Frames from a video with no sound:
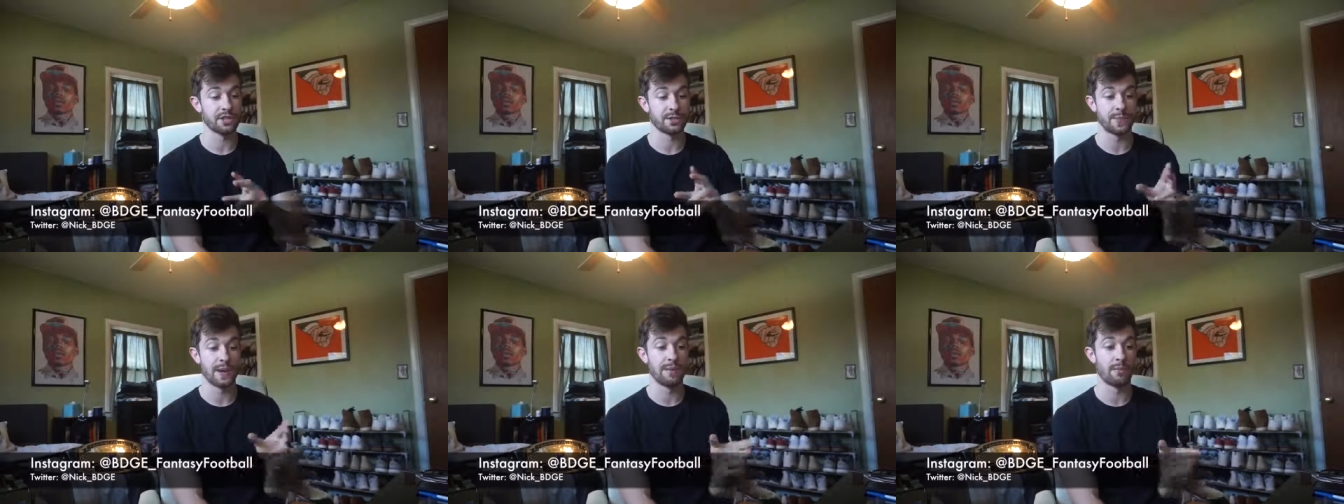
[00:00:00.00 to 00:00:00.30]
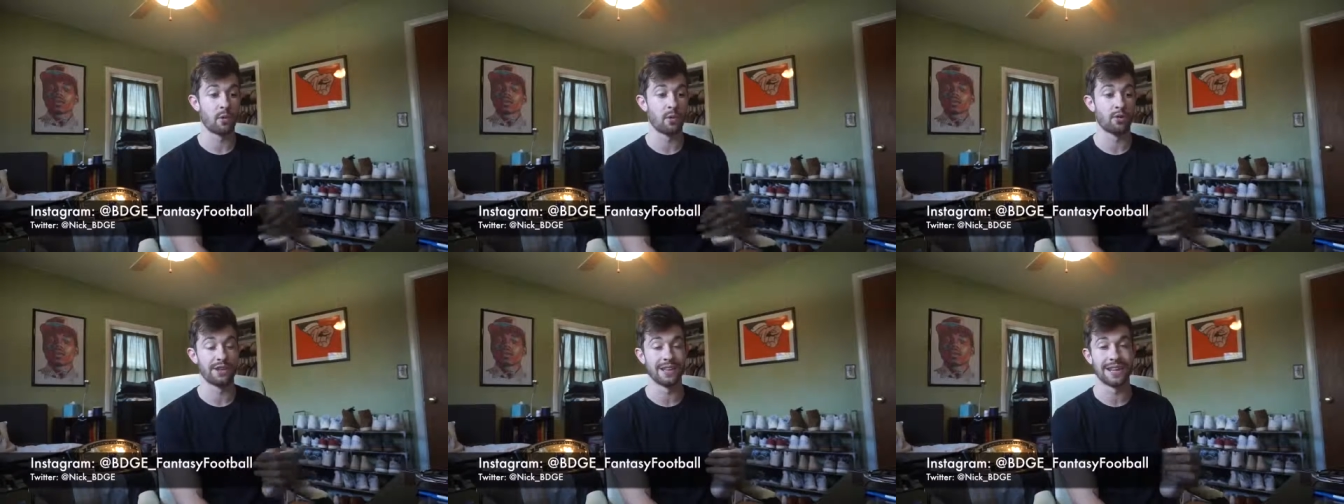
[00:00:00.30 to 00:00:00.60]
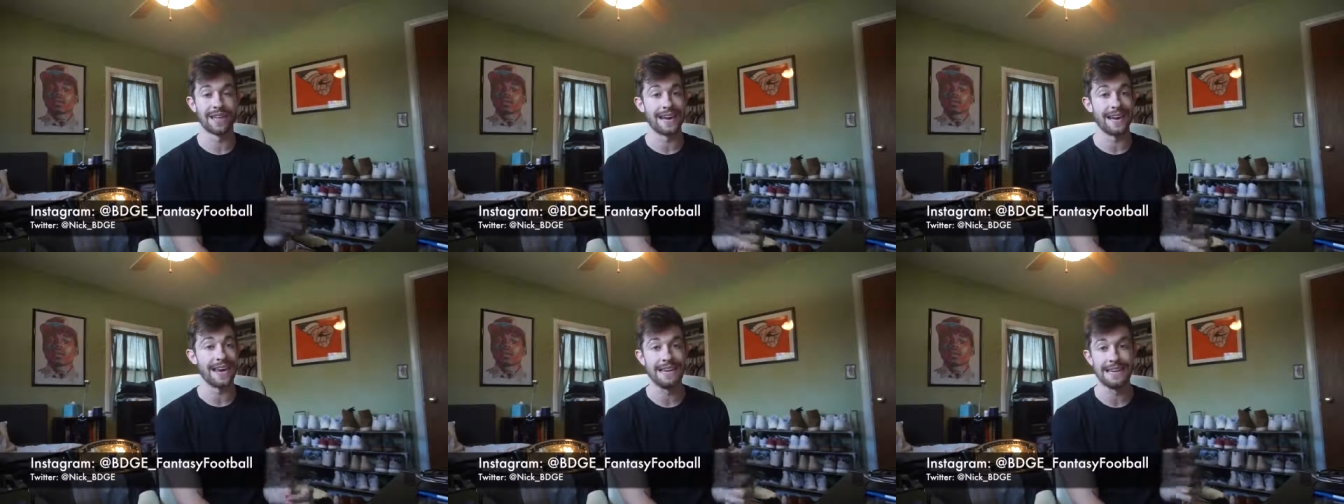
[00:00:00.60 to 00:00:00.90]
to spend more than
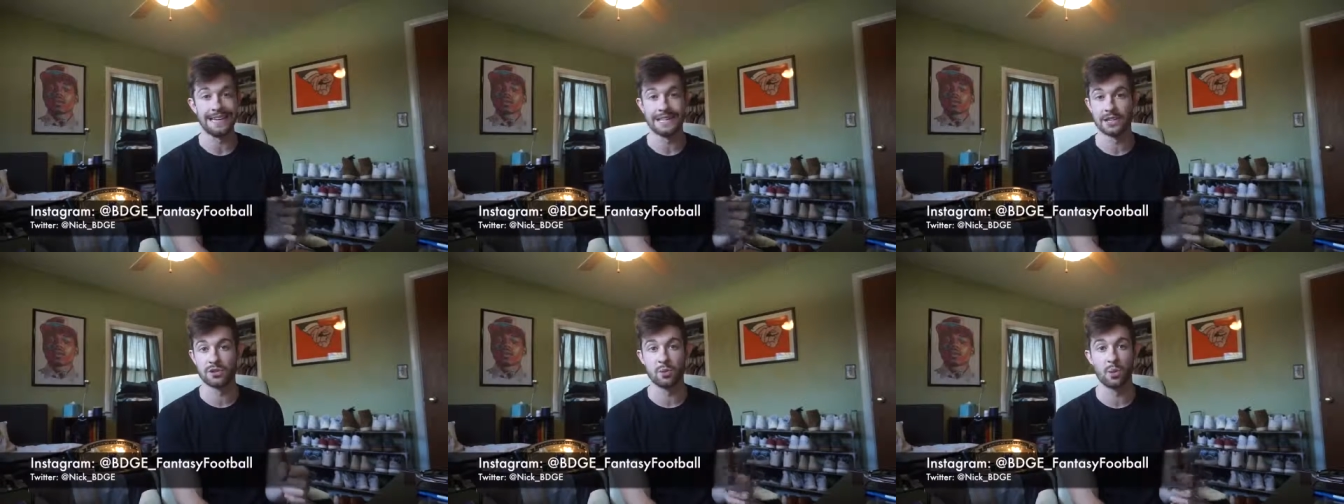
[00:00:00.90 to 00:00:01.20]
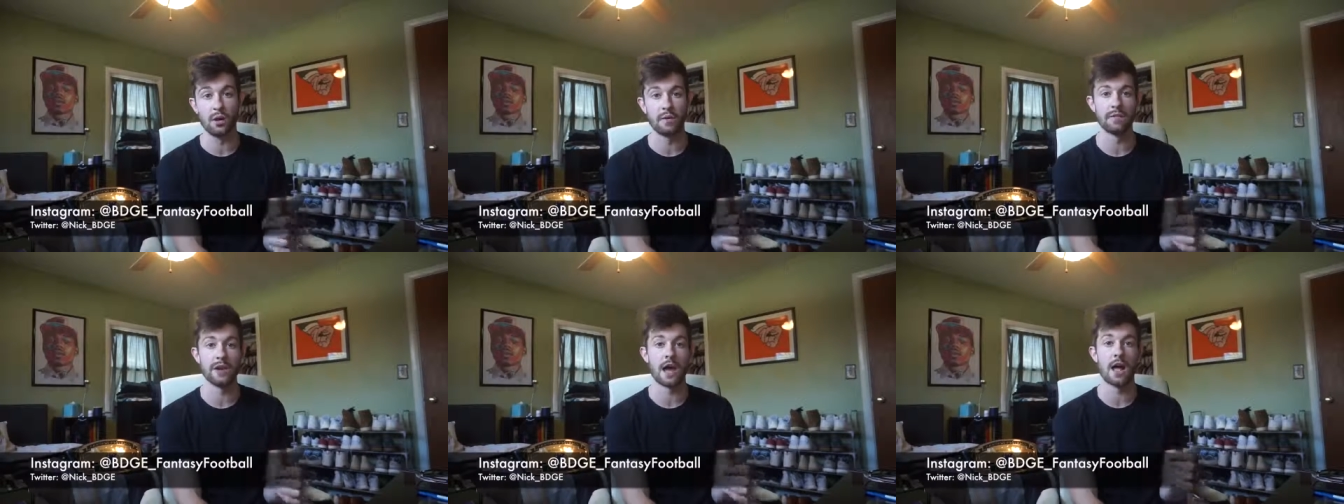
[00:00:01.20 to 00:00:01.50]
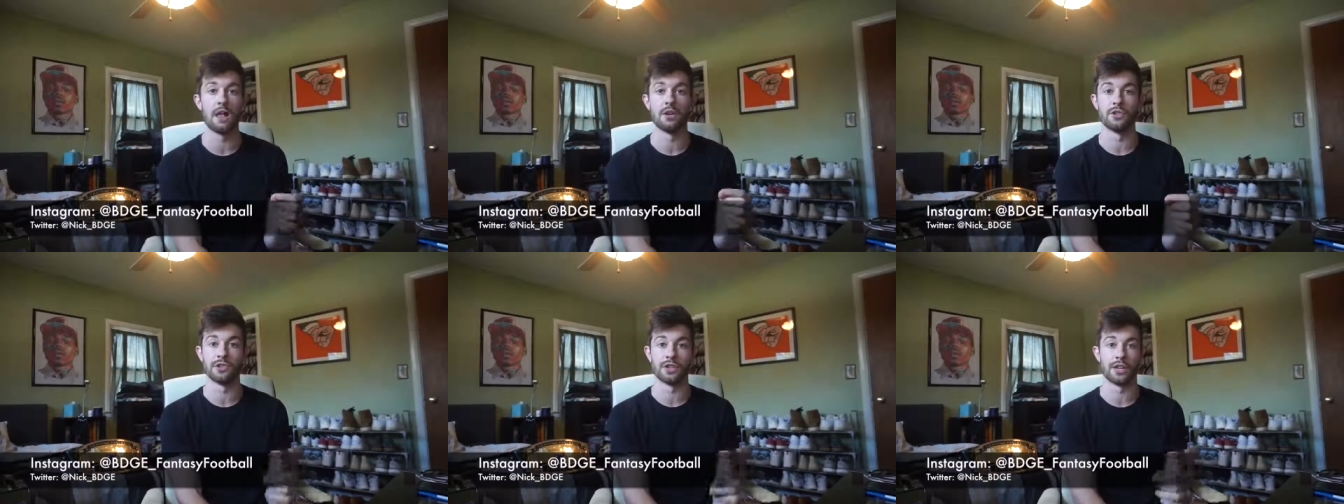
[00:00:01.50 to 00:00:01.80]
like $8 to
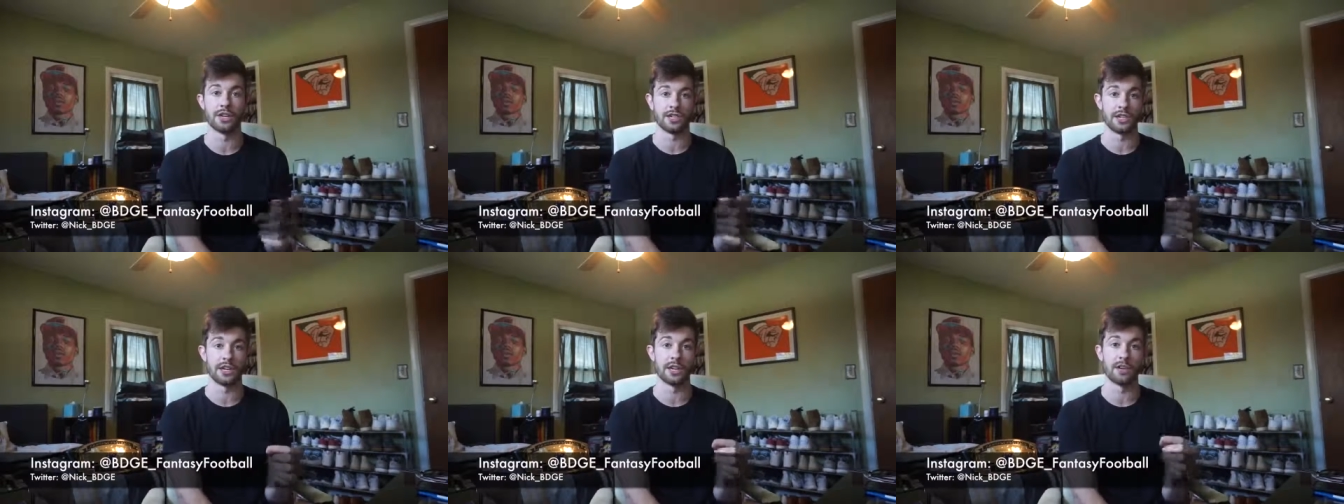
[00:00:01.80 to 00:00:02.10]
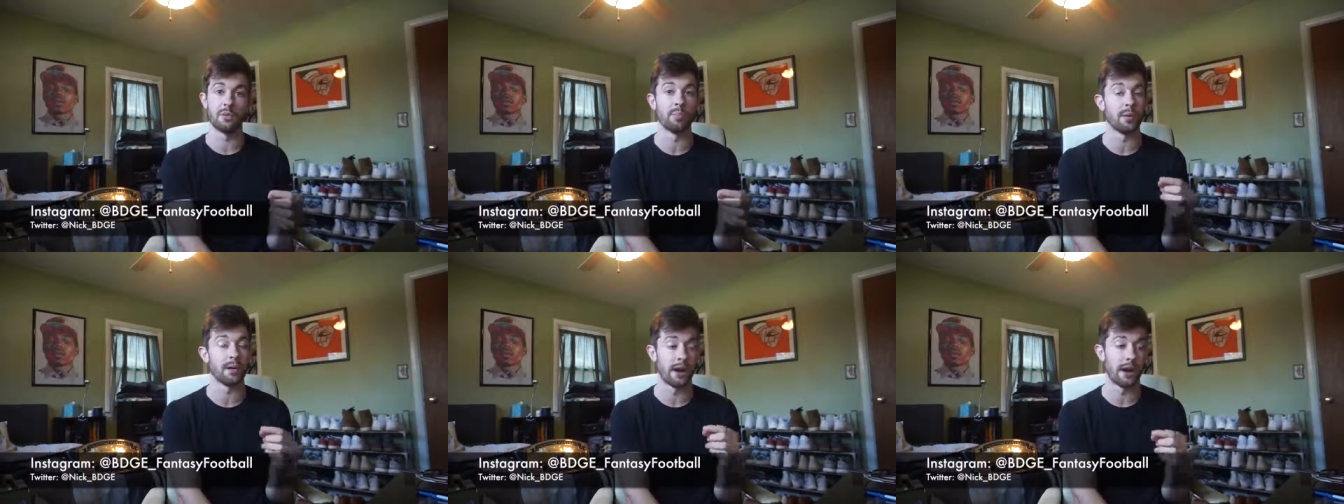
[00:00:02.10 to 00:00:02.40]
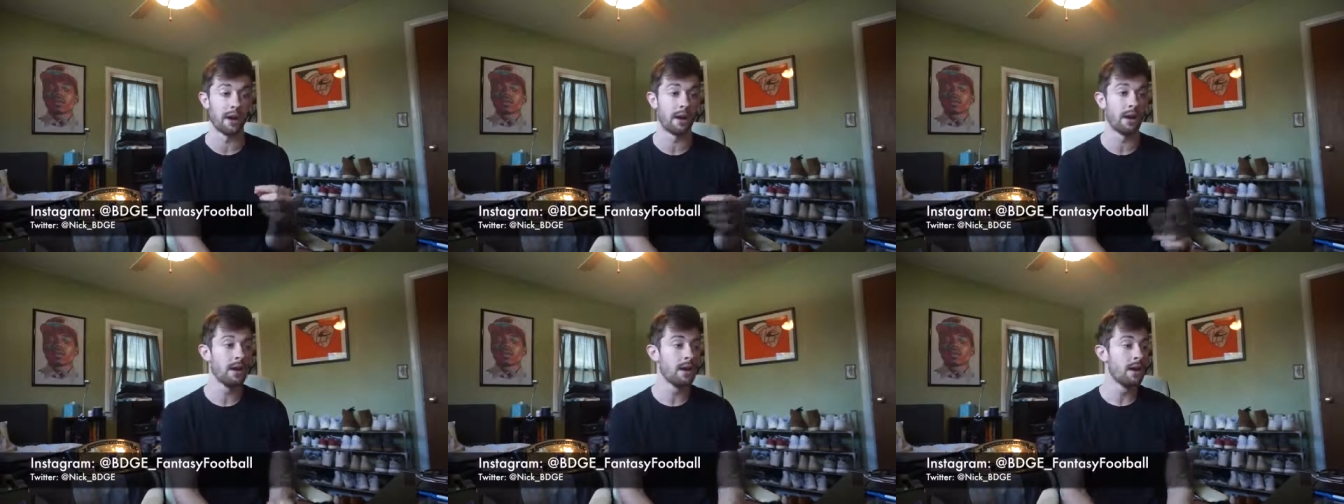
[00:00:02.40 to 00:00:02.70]
$12 on a single
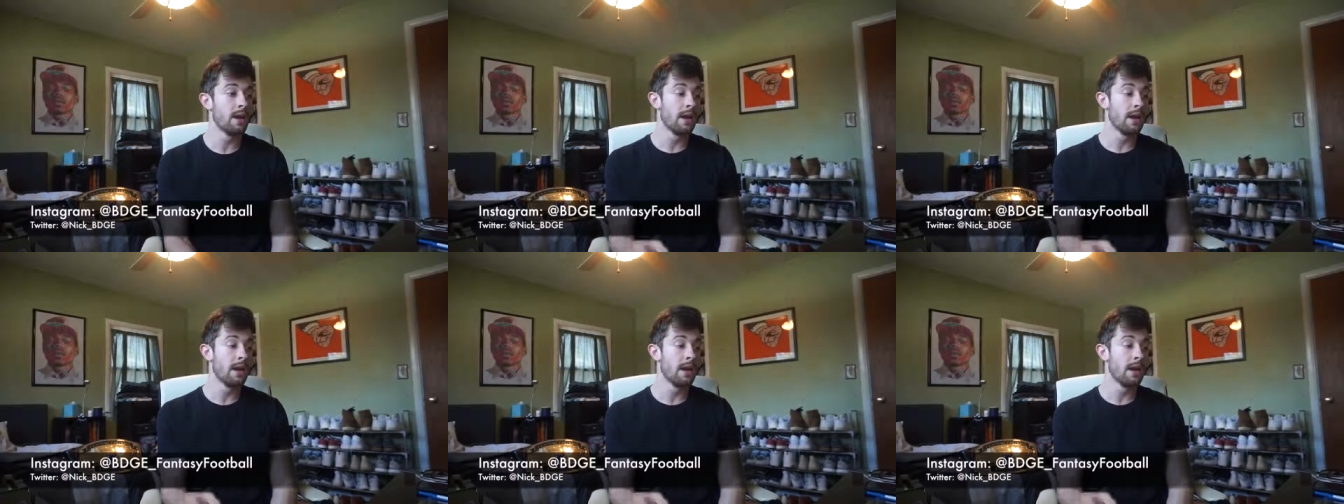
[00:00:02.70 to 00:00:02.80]
player.